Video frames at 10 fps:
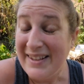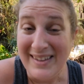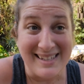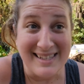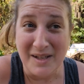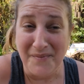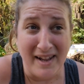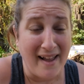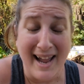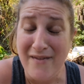This is
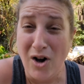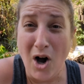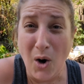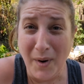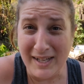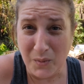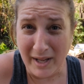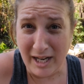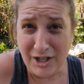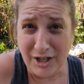something I've always
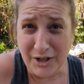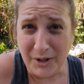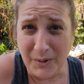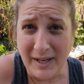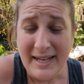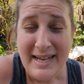wanted to do,